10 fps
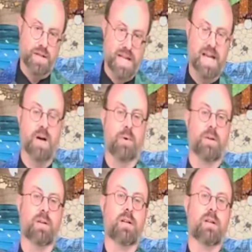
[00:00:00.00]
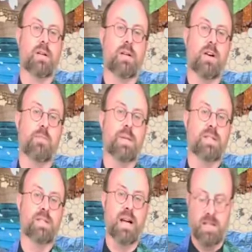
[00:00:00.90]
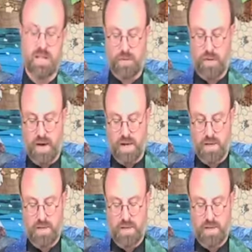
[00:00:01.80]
down have been satisfied.